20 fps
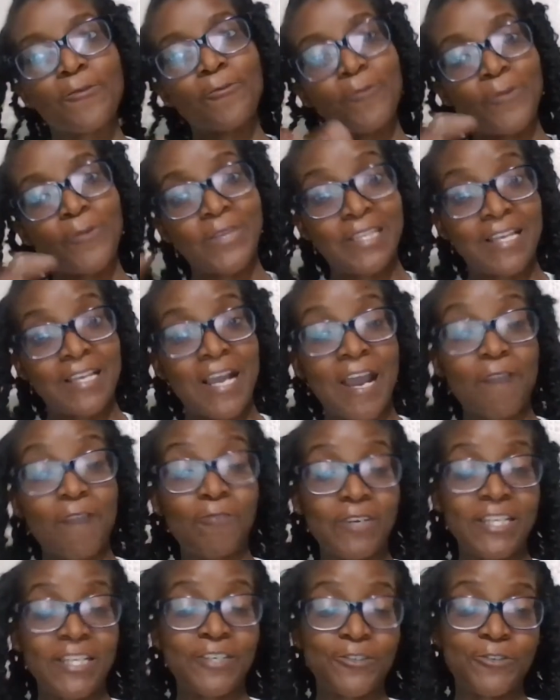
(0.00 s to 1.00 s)
when I
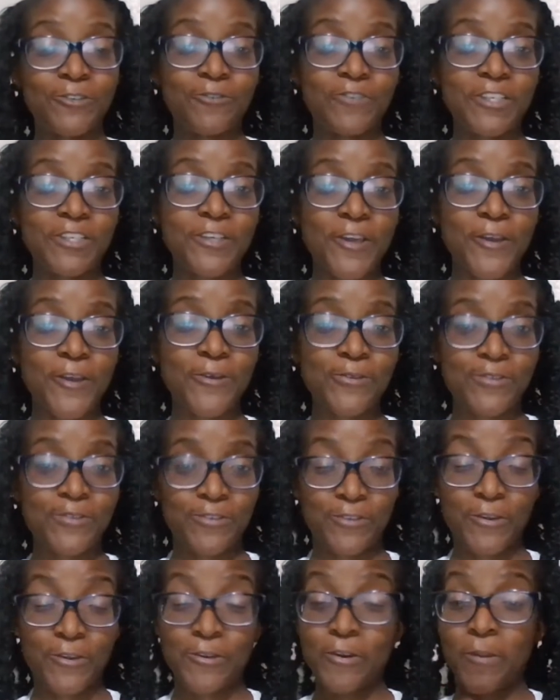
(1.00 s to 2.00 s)
release new videos,
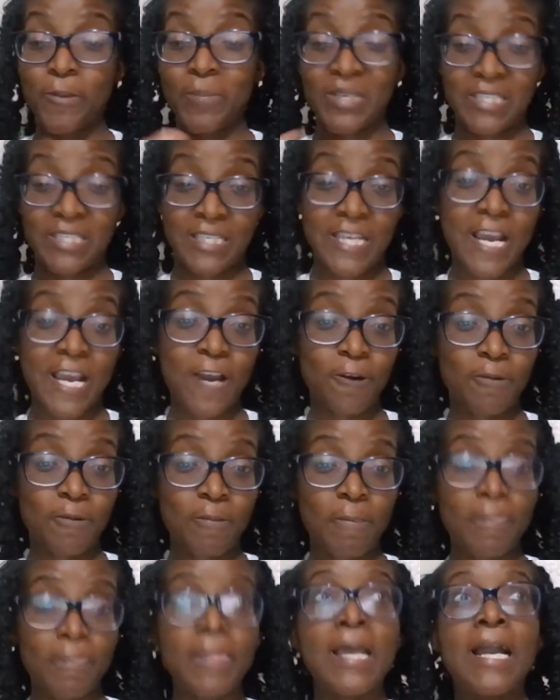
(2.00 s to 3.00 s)
so you're not missing
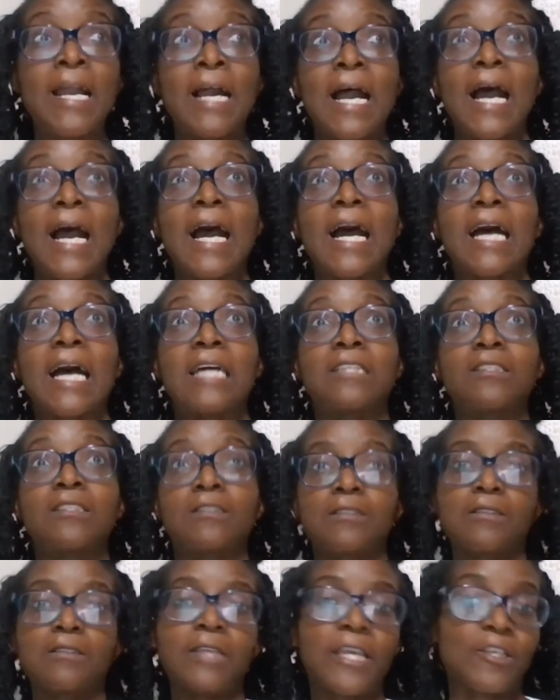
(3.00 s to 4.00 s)
out,
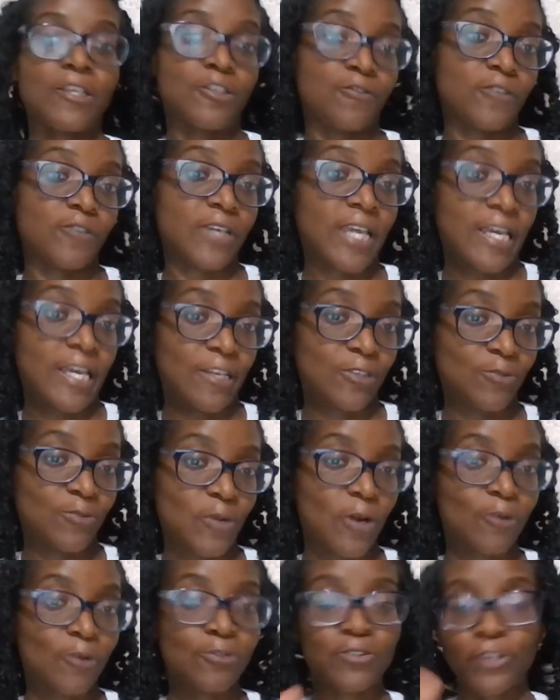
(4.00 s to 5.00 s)
and in case you forget as
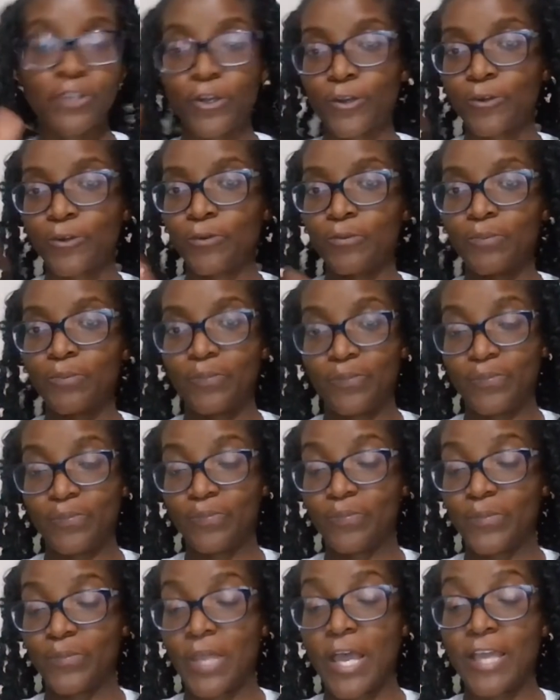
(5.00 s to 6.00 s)
well. So
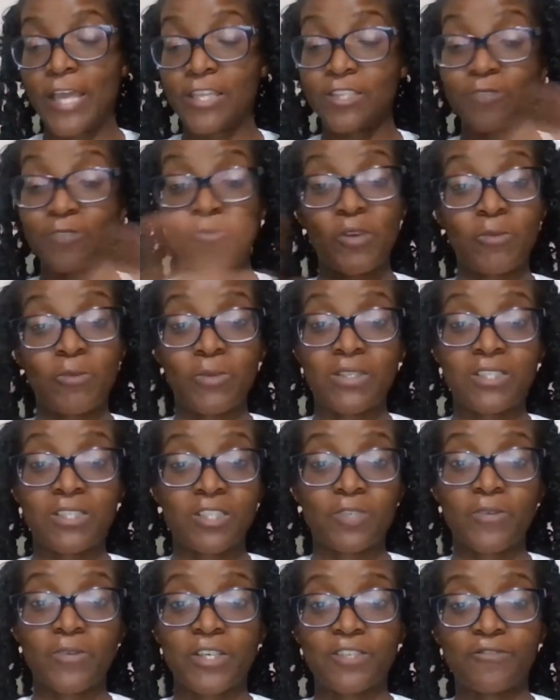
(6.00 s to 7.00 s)
it's a win-win
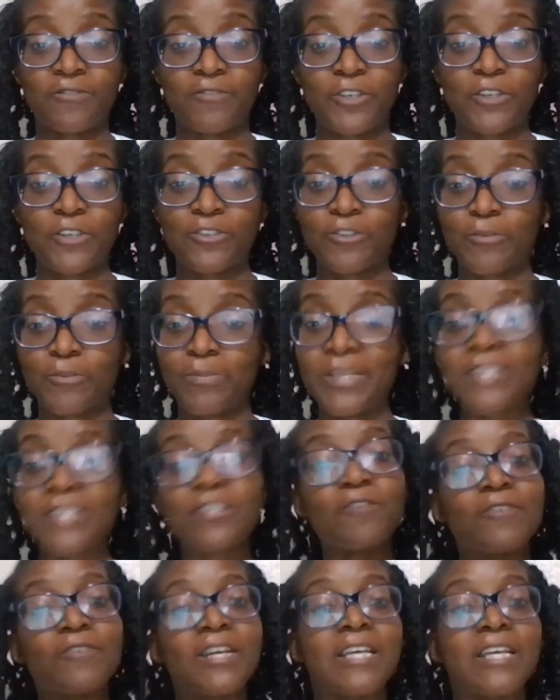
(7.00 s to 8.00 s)
situation for you. So
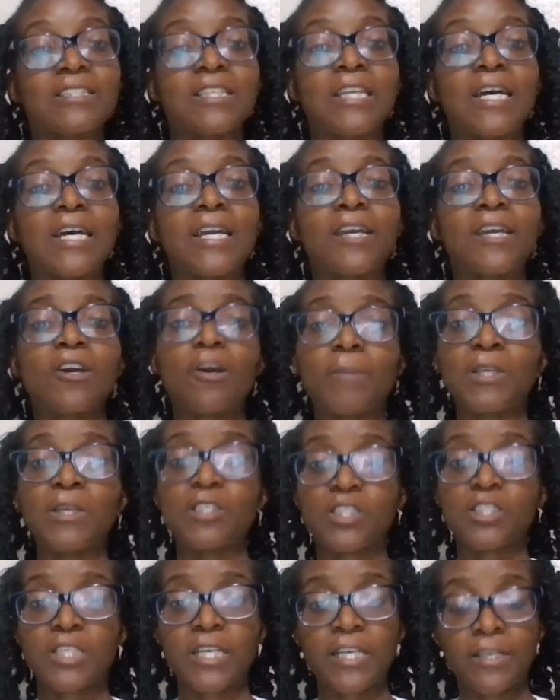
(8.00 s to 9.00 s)
please don't forget to like,
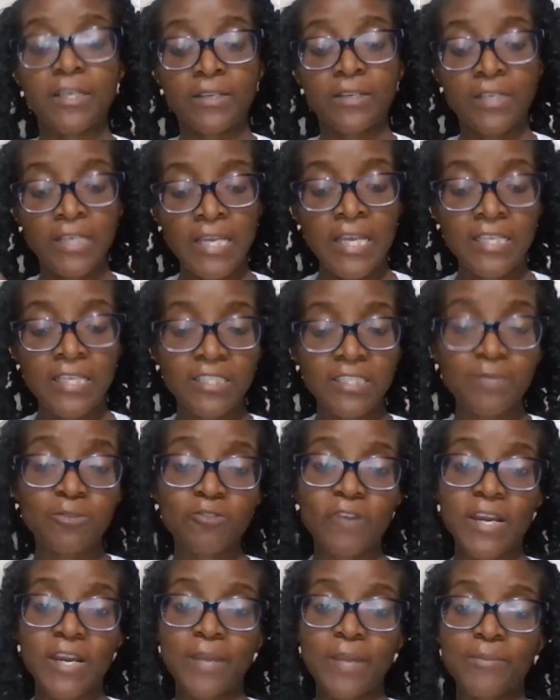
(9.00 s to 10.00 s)
comment, share,
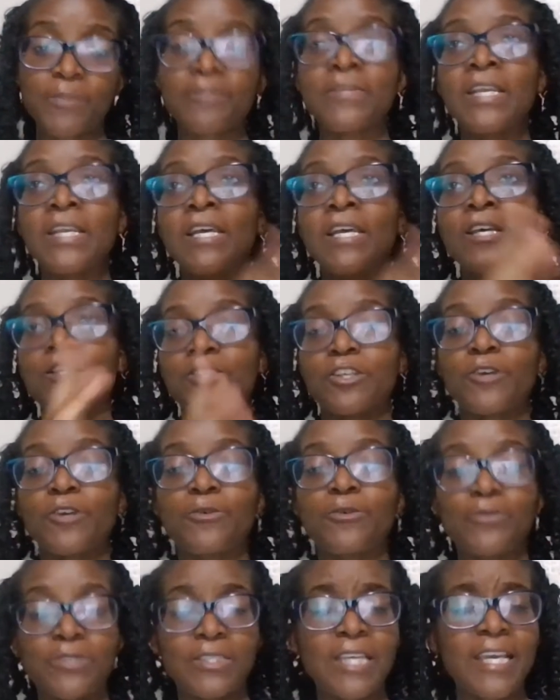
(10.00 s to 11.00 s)
subscribe.
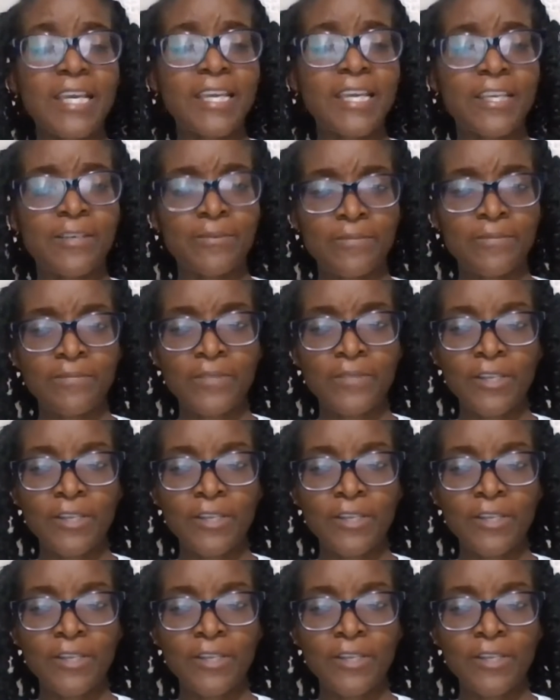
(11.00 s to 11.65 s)
So today